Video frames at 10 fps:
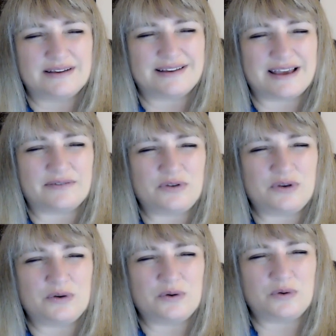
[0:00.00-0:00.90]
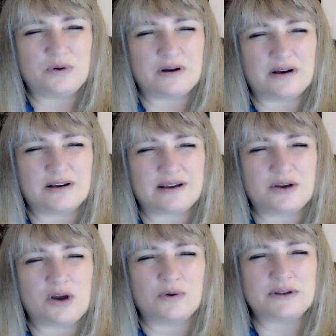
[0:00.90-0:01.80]
if you
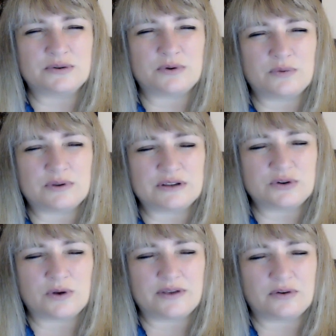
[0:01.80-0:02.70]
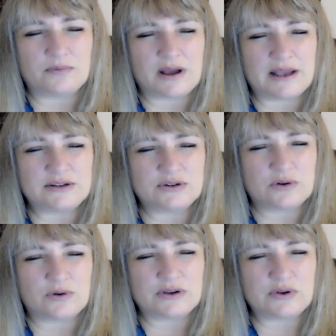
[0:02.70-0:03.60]
go into it with a joyful mind, you're
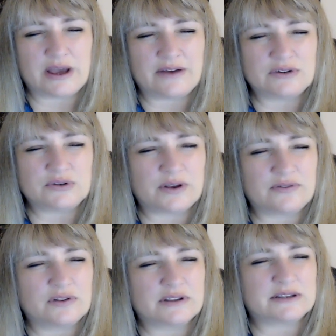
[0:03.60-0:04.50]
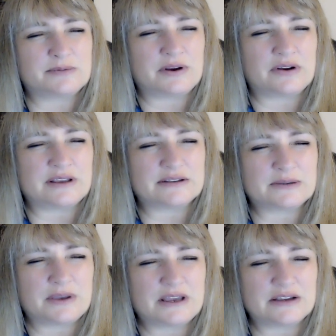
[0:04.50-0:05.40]
going to have a joyful
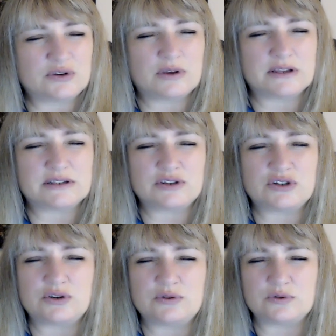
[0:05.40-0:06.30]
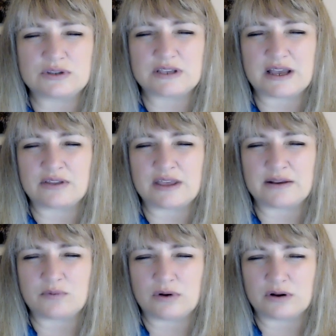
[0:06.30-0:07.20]
experience because you get to choose how
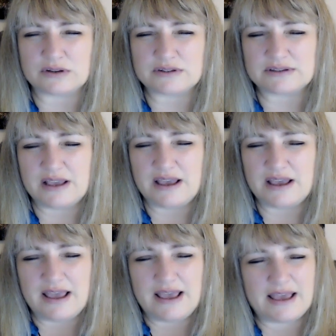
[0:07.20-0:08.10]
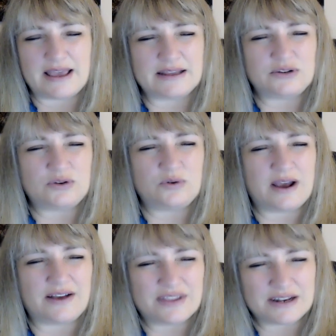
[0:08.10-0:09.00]
that works. And you
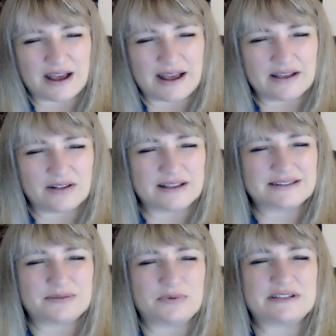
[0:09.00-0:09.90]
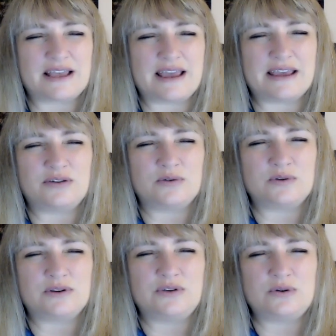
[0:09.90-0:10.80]
have the dial, as we say,
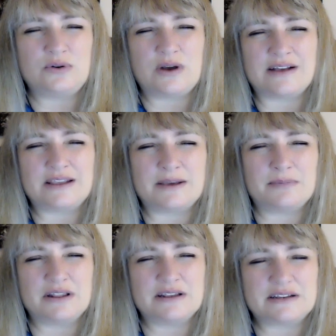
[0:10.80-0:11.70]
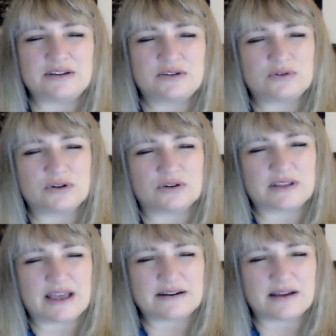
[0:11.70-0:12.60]
you have the ability to turn
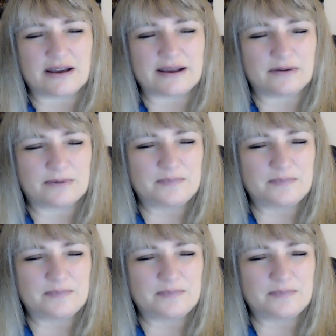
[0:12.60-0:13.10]
that dial.